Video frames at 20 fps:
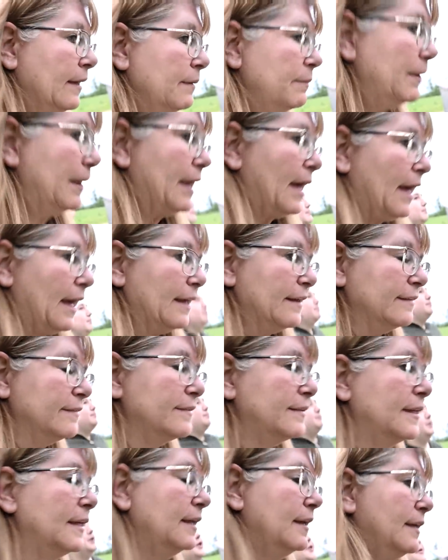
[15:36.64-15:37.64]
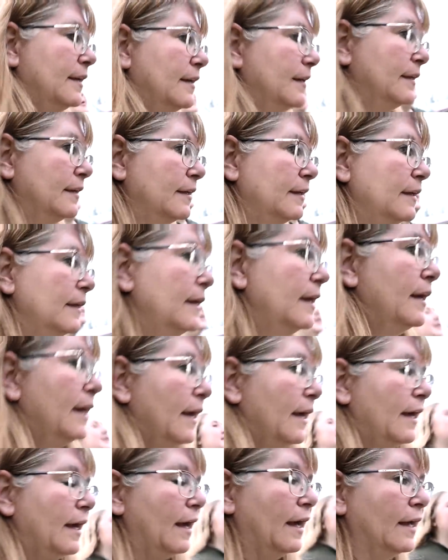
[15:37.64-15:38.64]
Because
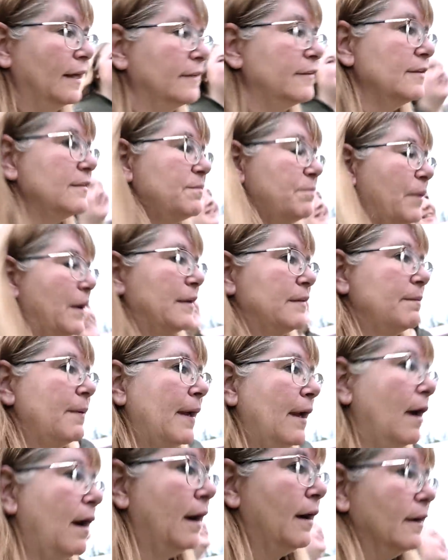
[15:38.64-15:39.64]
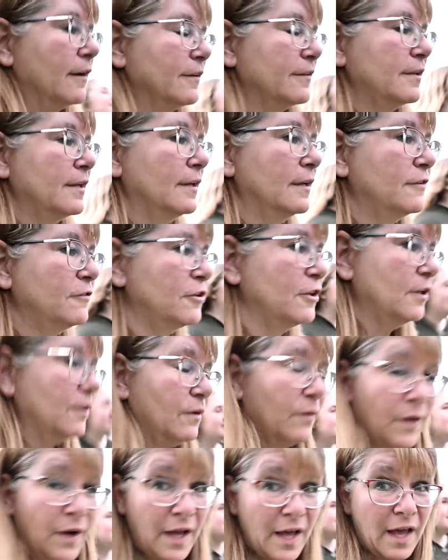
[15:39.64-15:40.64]
it just breaks my heart
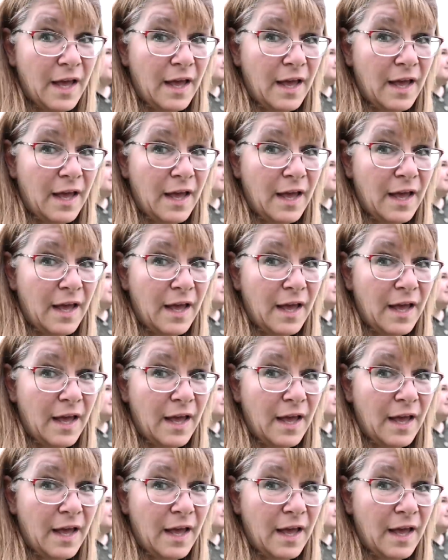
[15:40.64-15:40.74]
to